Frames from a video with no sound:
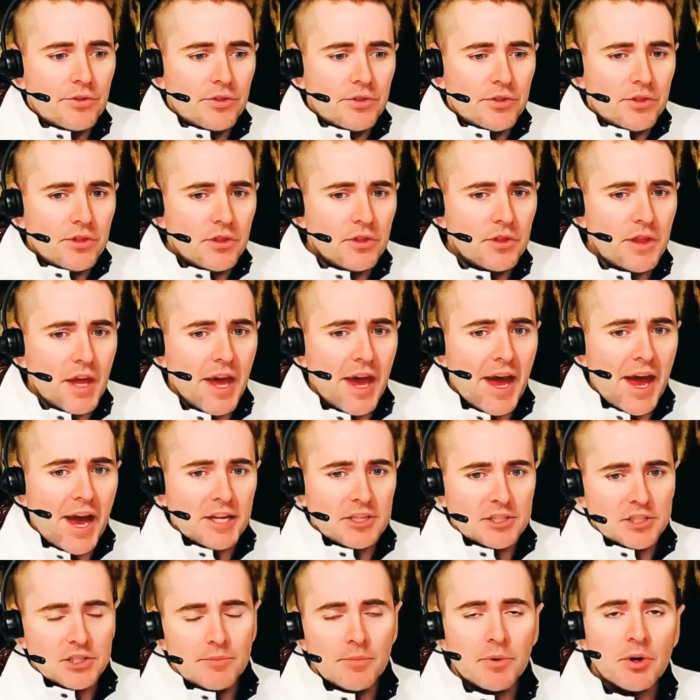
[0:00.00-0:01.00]
they
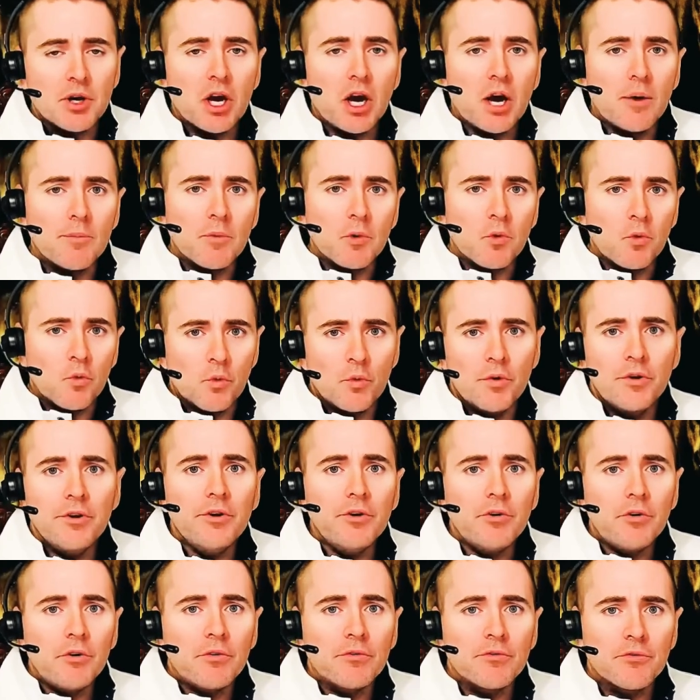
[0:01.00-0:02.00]
actually become a
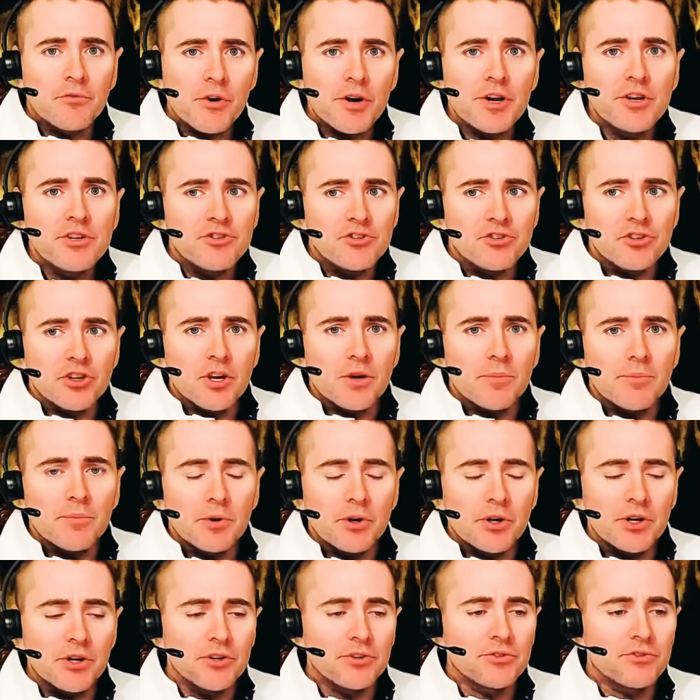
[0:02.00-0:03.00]
real friendship
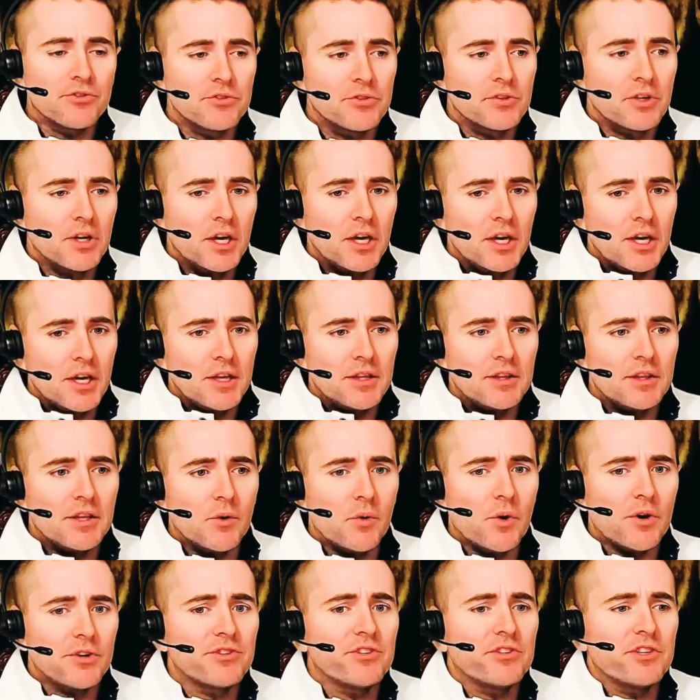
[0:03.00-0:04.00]
because there
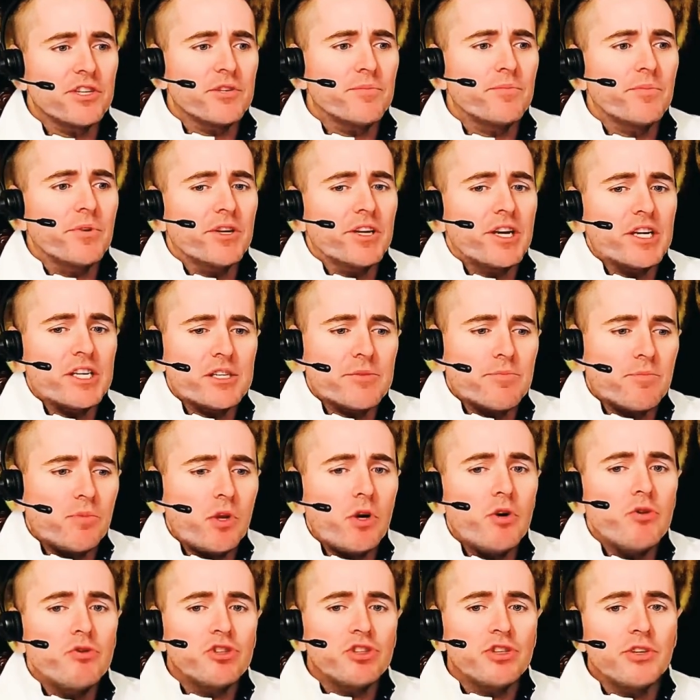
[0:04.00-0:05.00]
wasn't this big
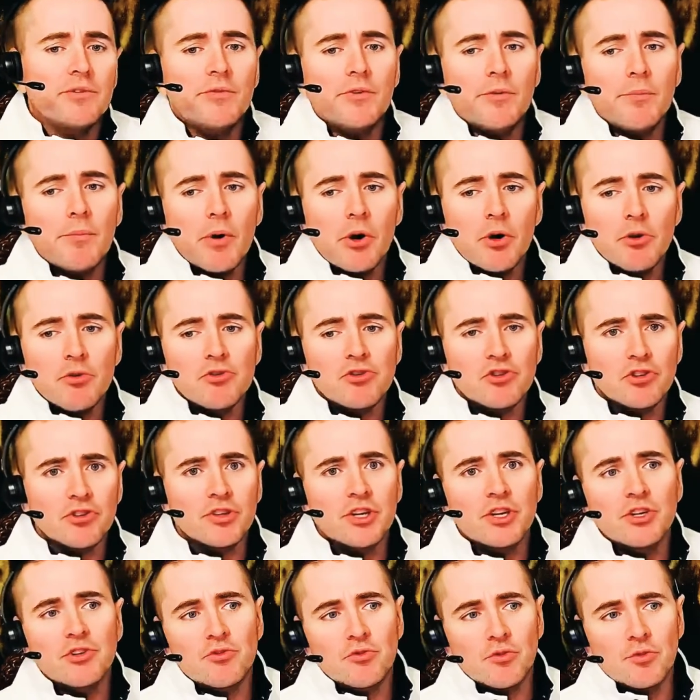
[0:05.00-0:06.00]
explosion of emotion
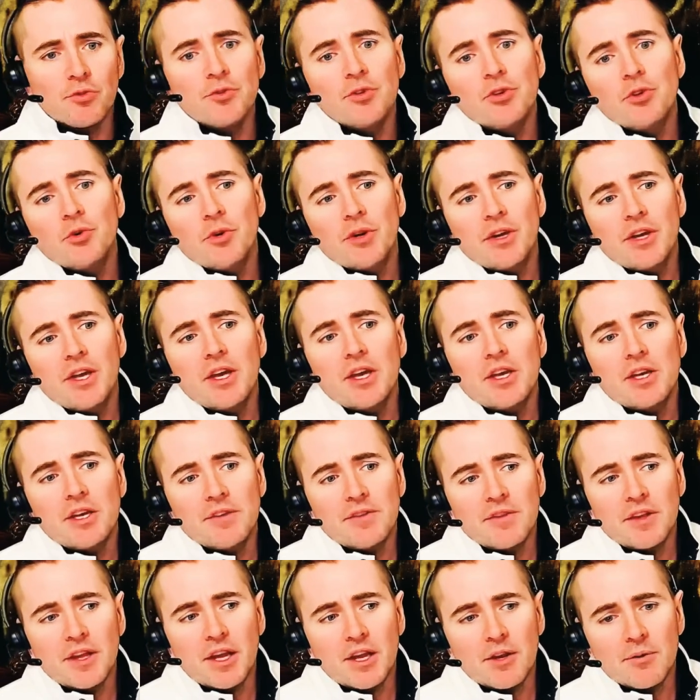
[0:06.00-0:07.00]
that drew you in.
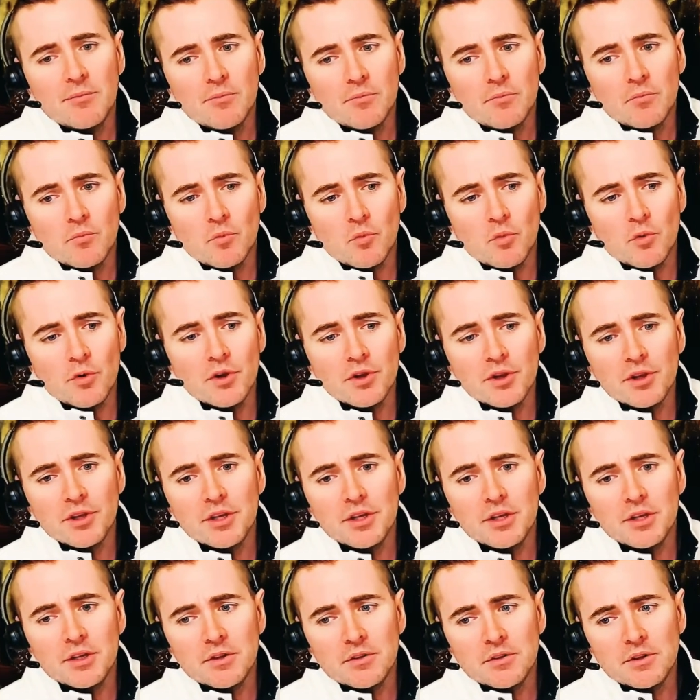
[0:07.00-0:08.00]
And then
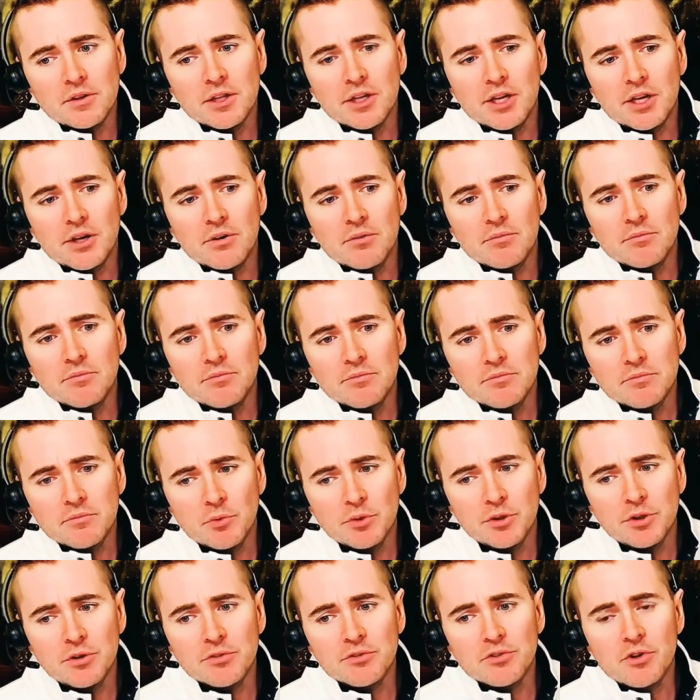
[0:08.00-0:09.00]
really, you know, when
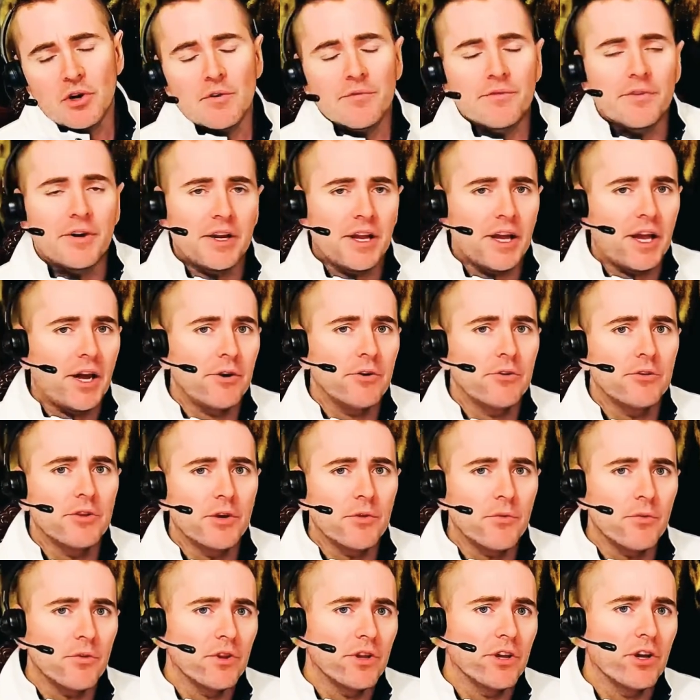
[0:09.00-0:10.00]
you start finding out who they
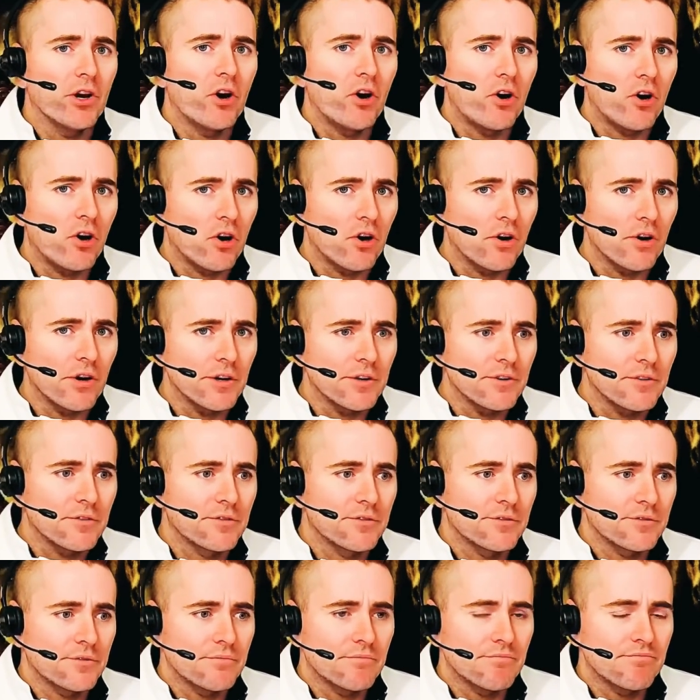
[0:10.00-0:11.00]
really are,
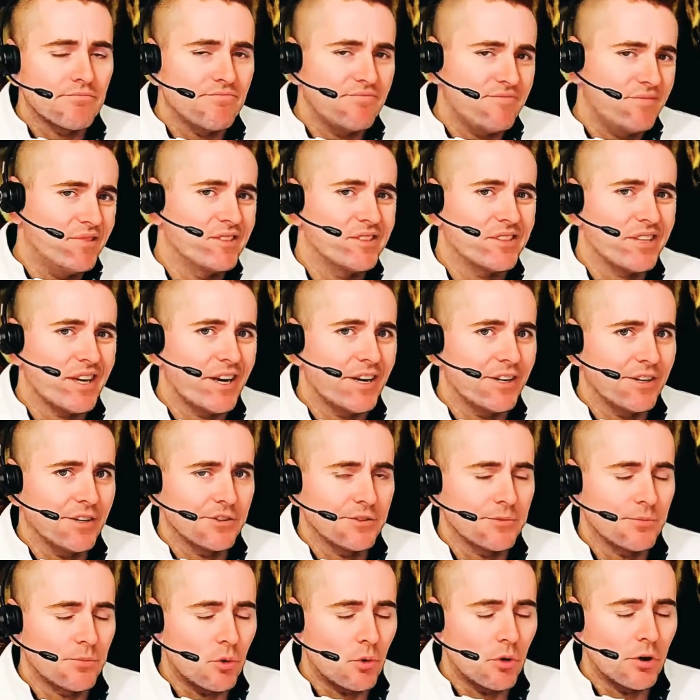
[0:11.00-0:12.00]
it's just kind of
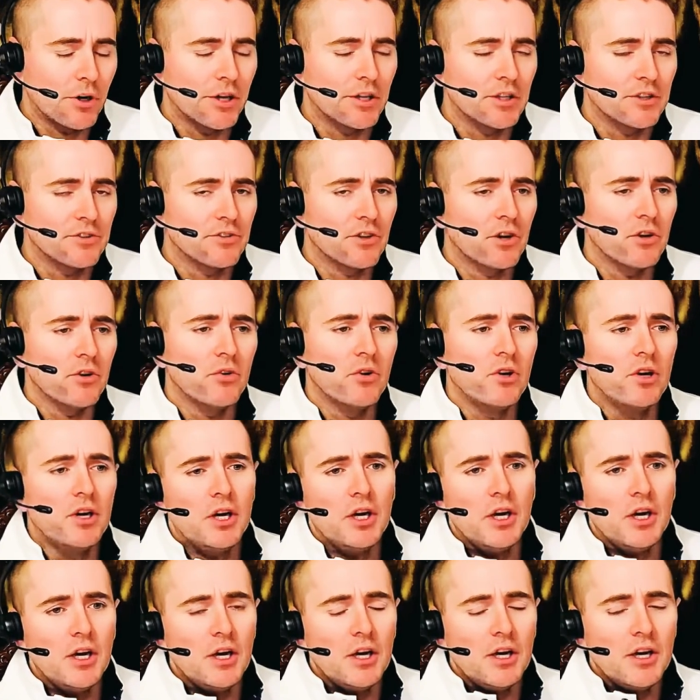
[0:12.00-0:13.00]
disappointing. So
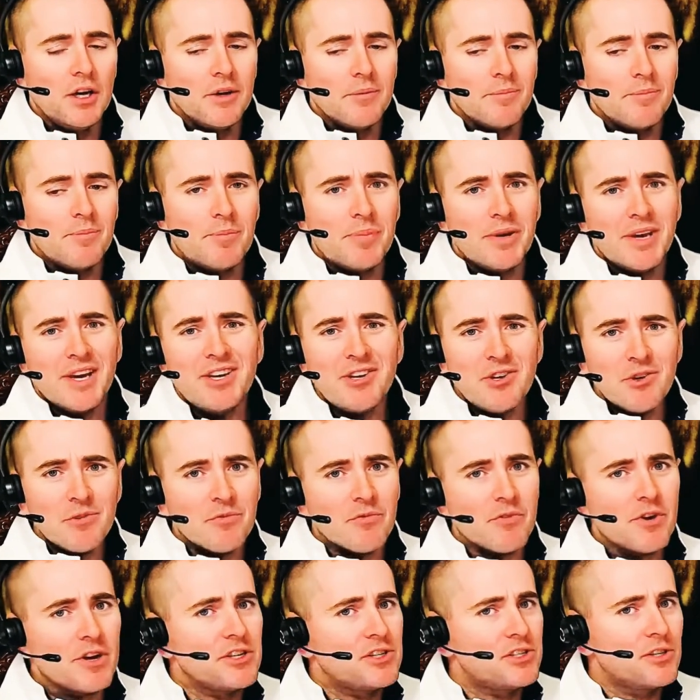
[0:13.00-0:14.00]
pick your
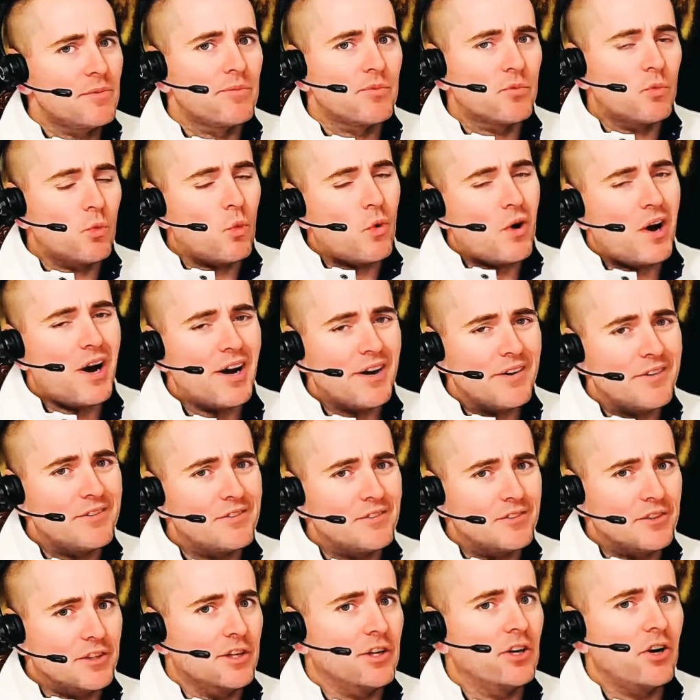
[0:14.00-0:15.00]
friendships
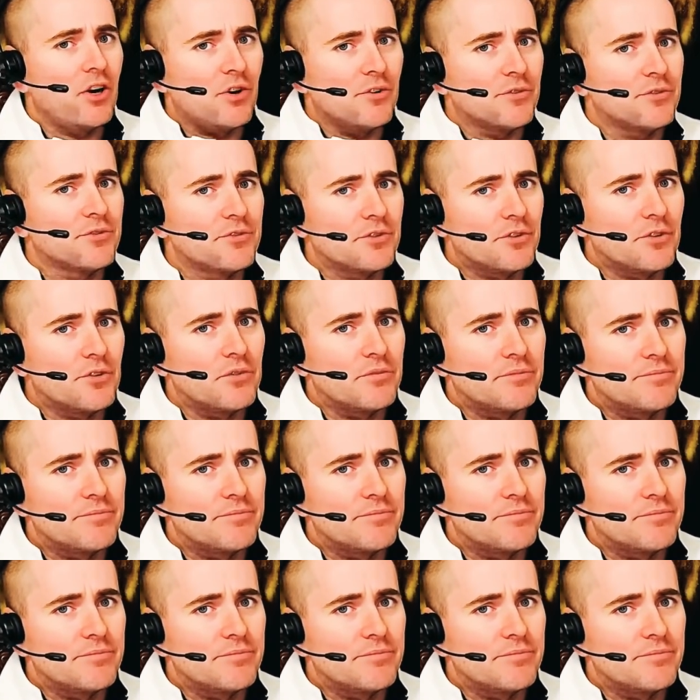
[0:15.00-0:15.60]
wisely also.